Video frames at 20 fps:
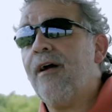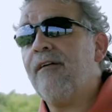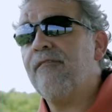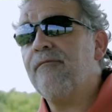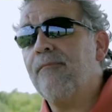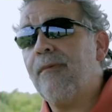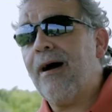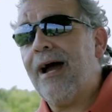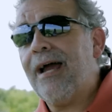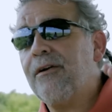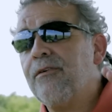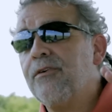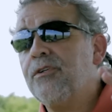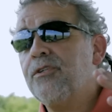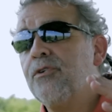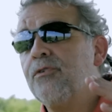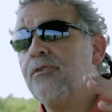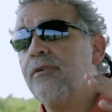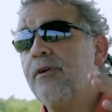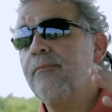have
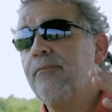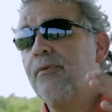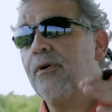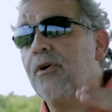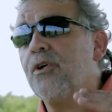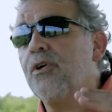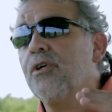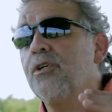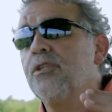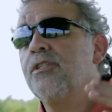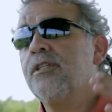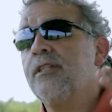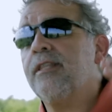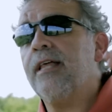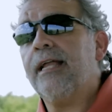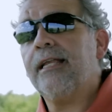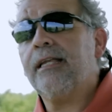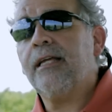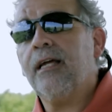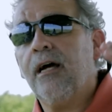migratory birds
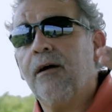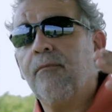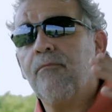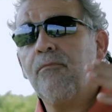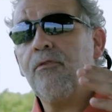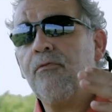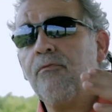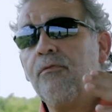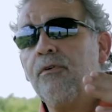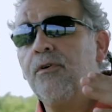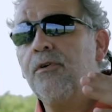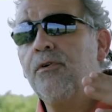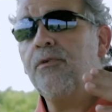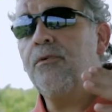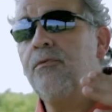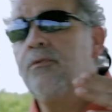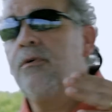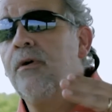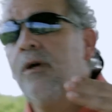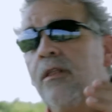that come
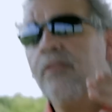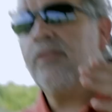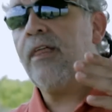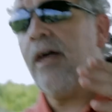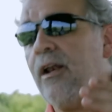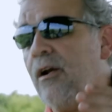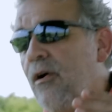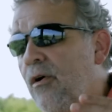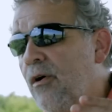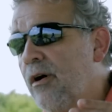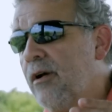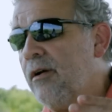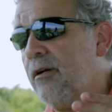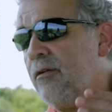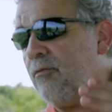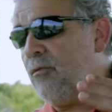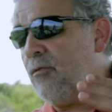through that aren't